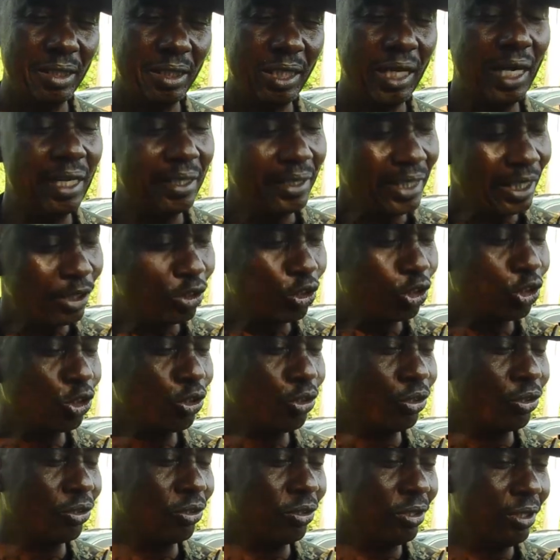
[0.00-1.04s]
Ah, that's
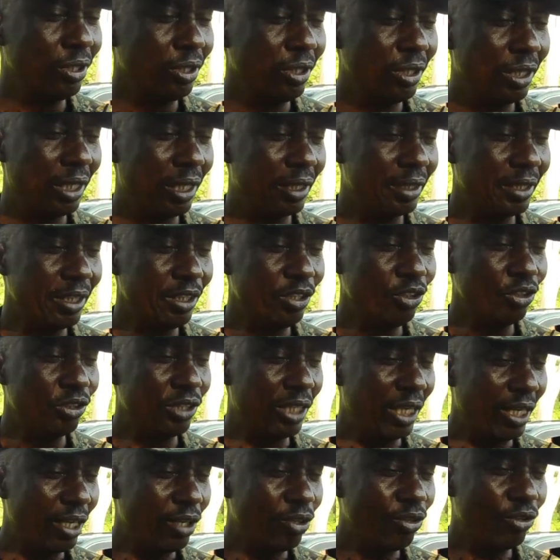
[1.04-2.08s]
all. And then you
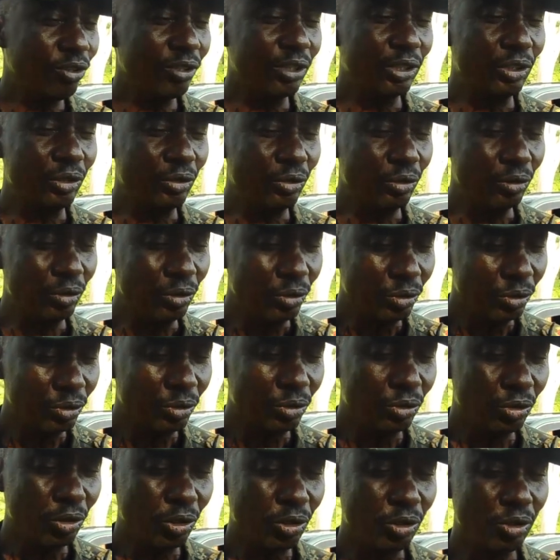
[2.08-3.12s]
dialogue, you
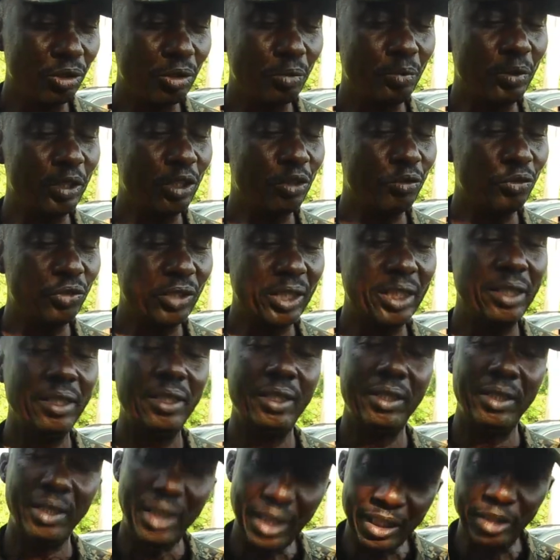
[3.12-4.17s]
talk peacefully,
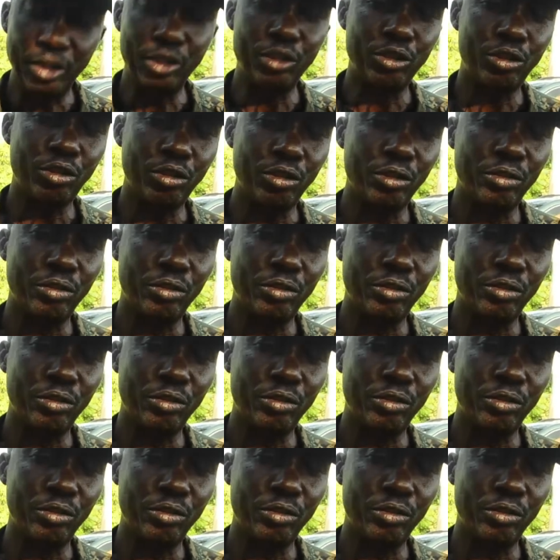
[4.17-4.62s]
and you sort